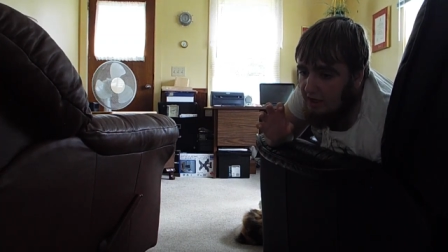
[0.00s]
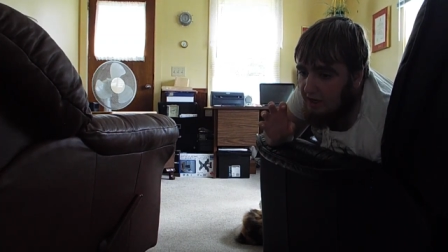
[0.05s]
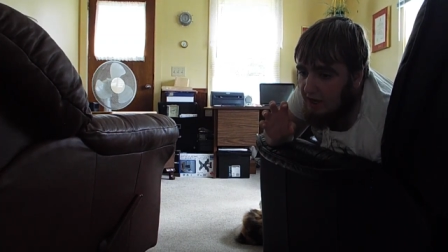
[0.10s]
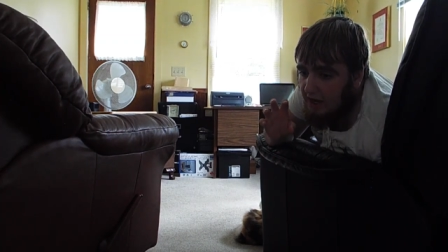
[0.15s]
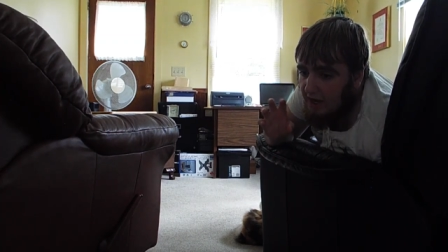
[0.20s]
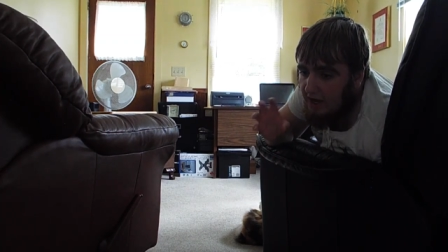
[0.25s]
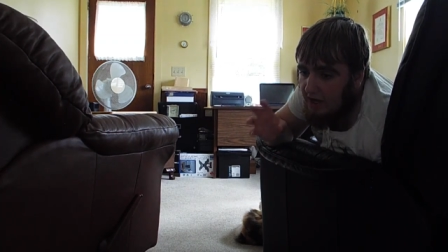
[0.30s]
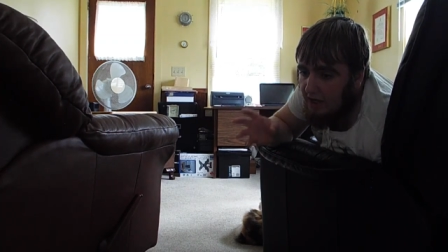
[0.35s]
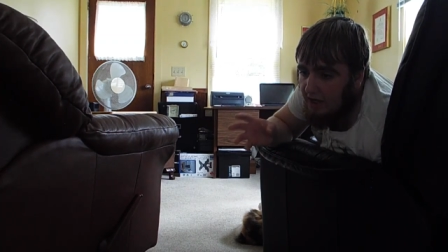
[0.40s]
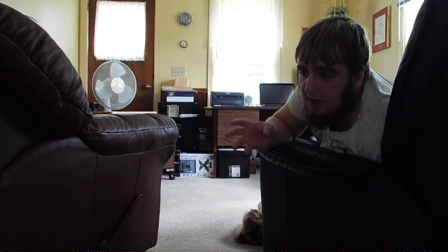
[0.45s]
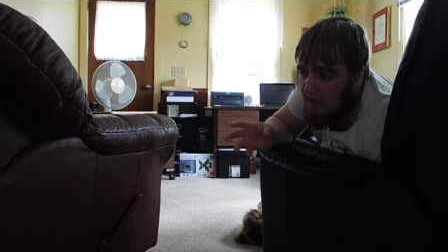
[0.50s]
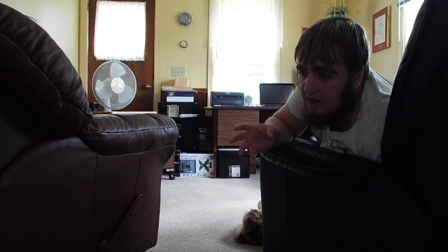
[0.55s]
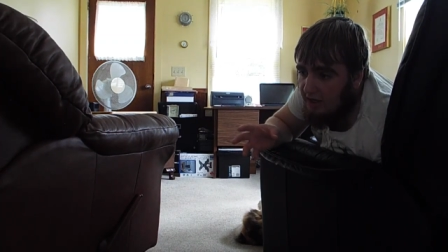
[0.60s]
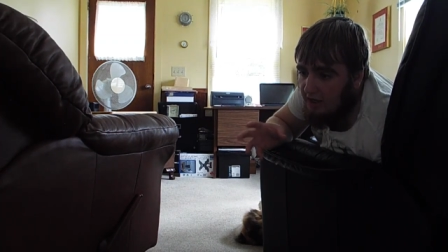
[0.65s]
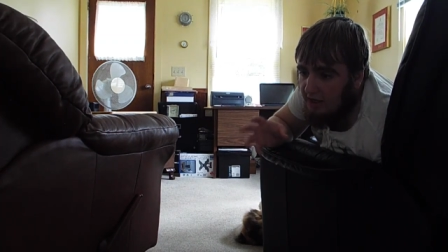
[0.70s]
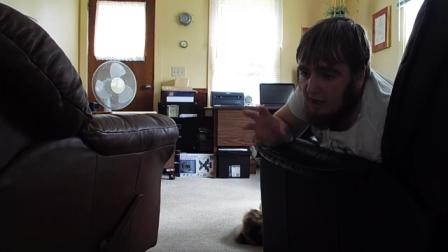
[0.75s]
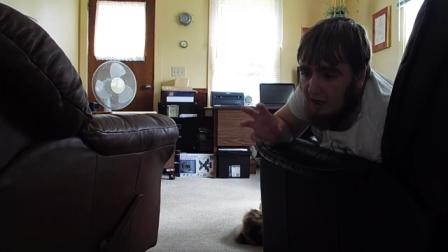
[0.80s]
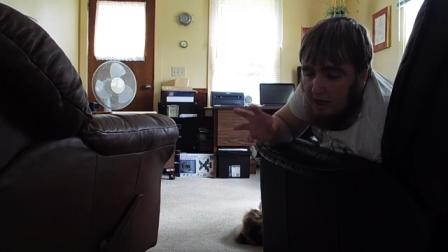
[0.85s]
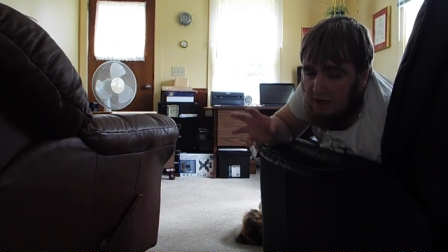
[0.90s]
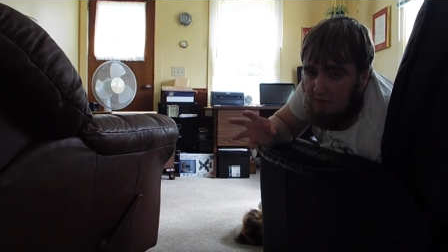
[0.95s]
day in the
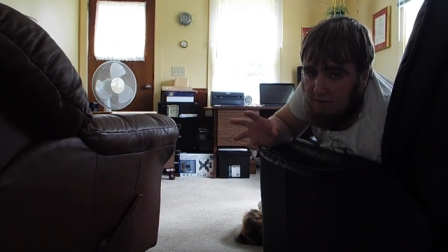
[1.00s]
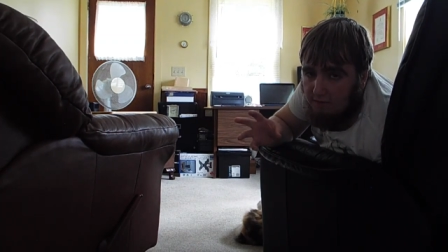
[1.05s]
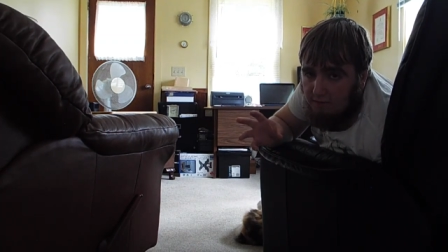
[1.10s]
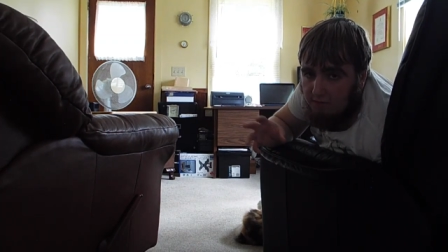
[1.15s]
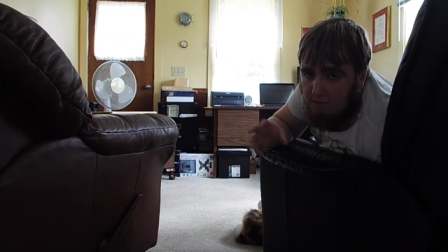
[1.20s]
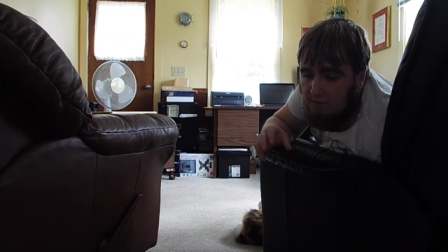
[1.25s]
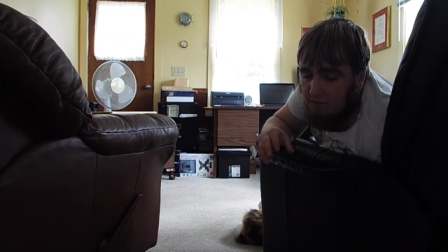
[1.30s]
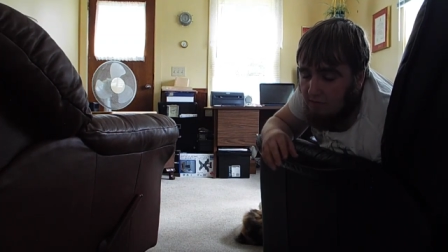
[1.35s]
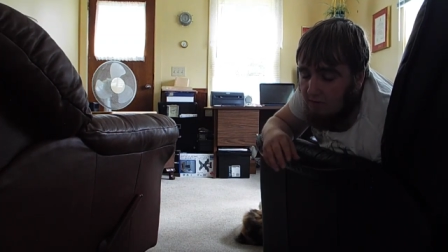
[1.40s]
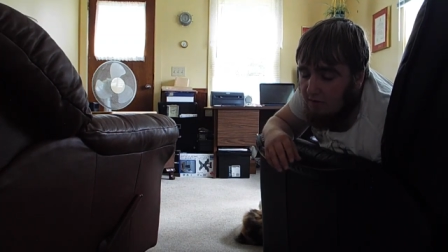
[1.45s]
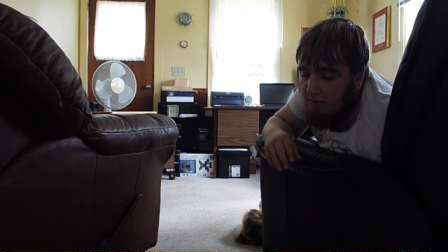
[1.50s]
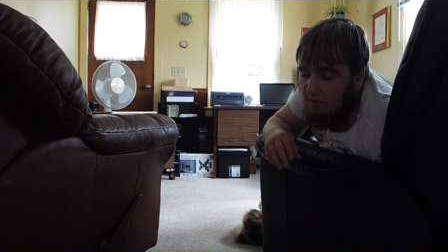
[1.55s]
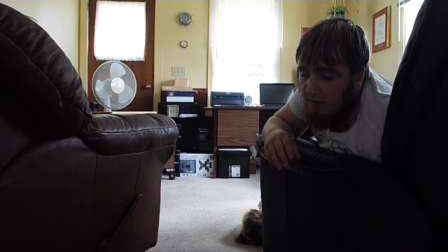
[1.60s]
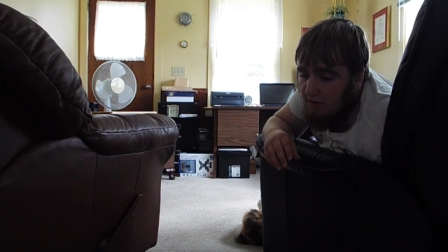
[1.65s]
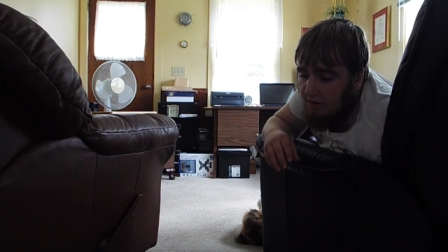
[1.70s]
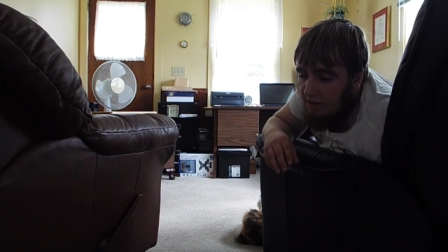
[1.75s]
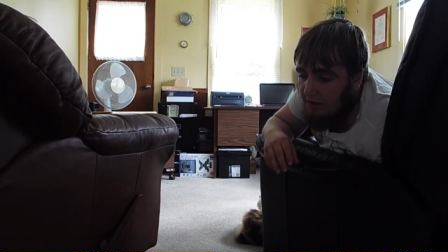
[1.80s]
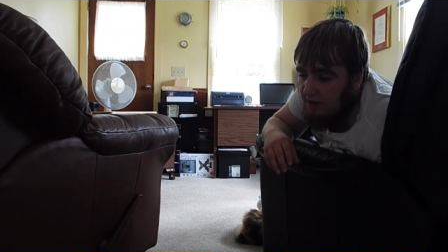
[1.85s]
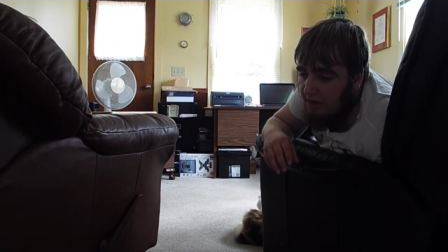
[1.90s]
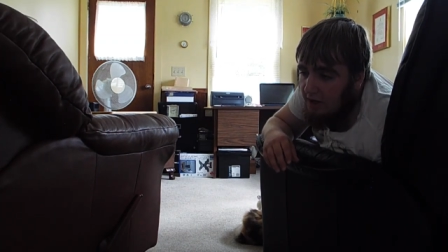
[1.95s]
life sort of
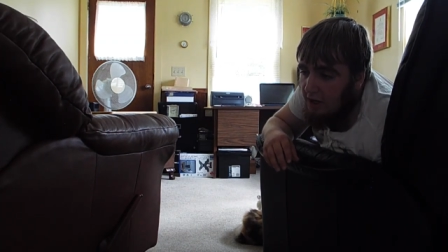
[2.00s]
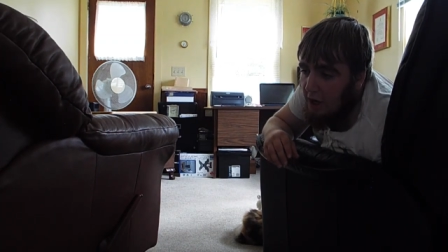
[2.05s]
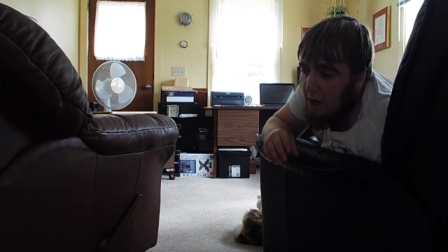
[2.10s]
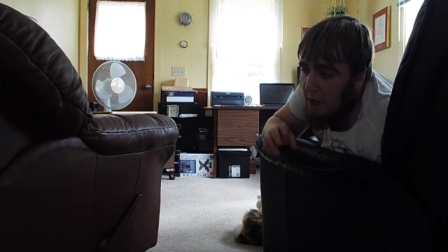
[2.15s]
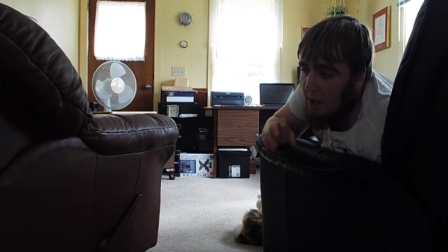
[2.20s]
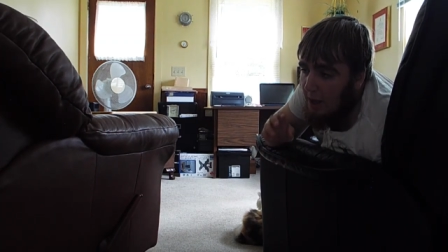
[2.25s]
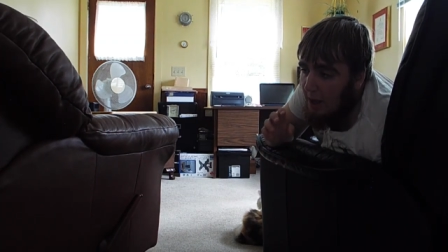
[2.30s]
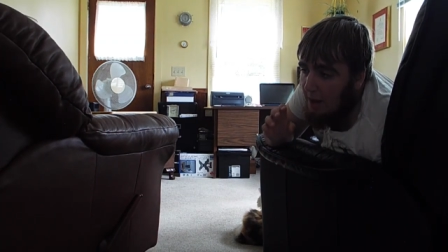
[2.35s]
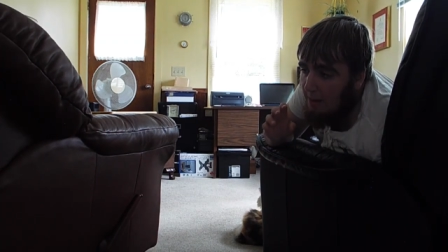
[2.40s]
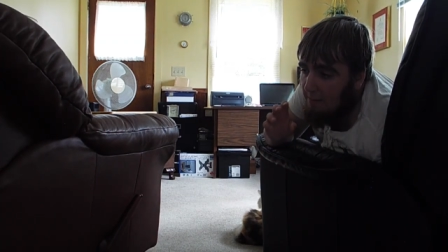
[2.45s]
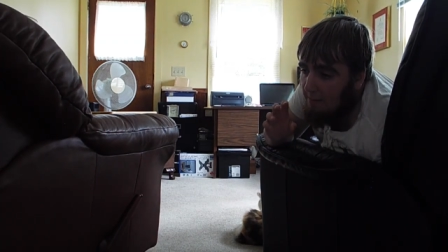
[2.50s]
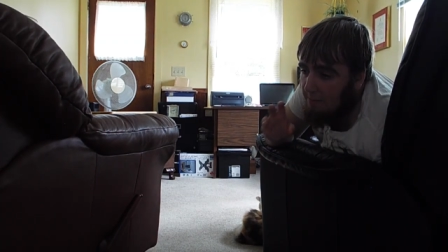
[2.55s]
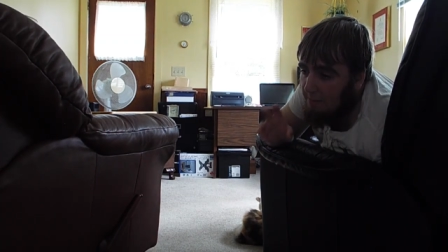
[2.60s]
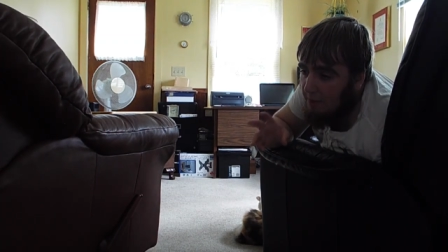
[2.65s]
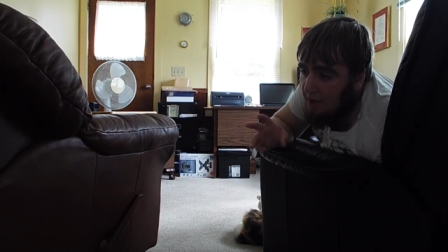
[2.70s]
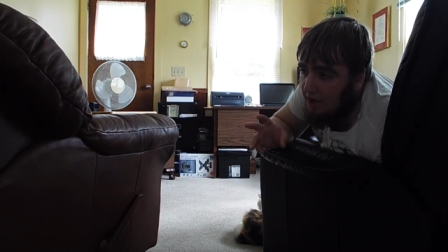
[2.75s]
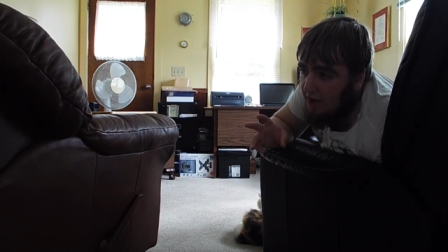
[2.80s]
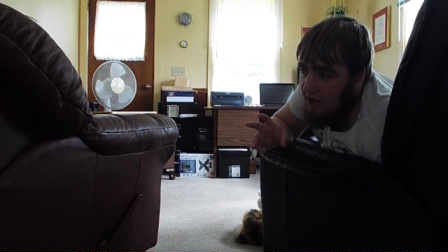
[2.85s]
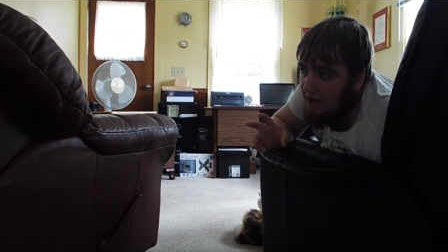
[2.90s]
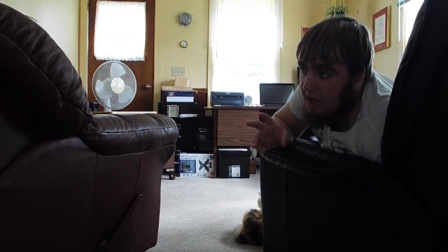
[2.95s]
thing
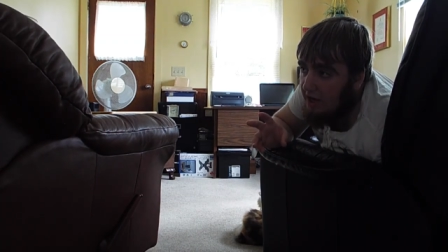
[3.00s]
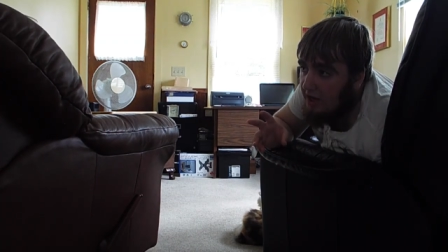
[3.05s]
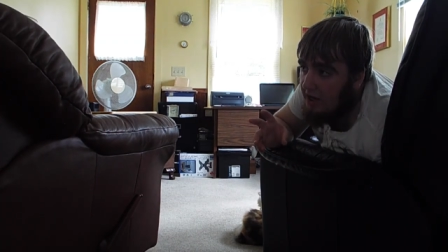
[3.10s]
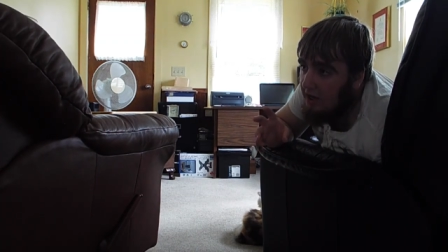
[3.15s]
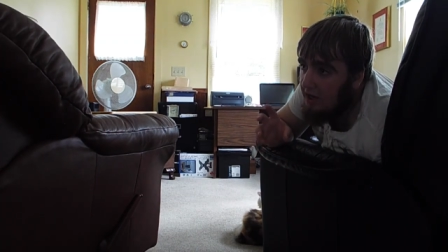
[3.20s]
but